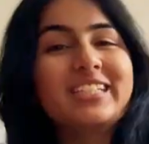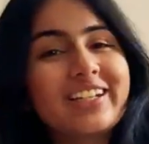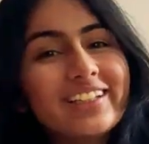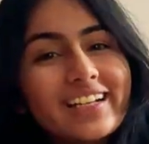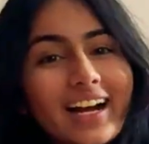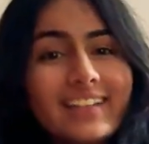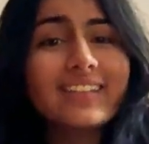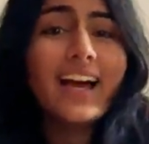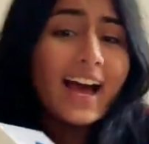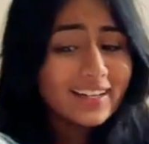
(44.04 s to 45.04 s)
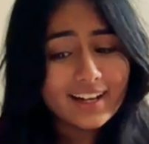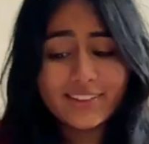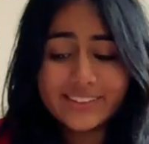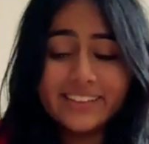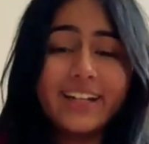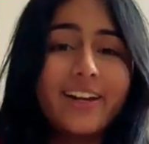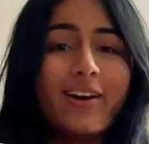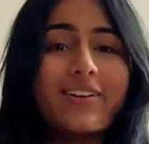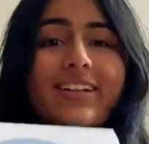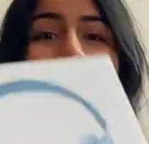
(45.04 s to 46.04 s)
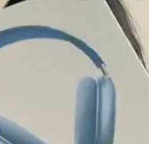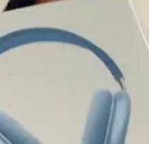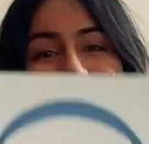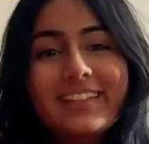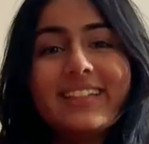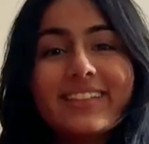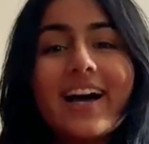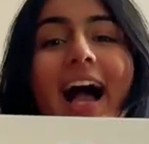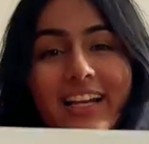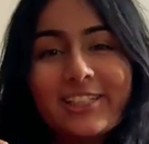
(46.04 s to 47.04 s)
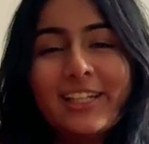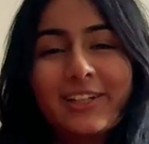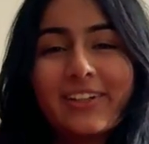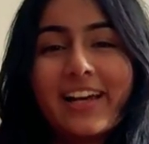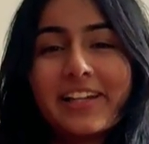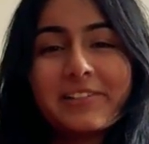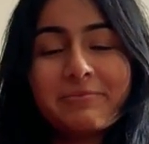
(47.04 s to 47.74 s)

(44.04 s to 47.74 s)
show you guys and I'll see along what these actually look like.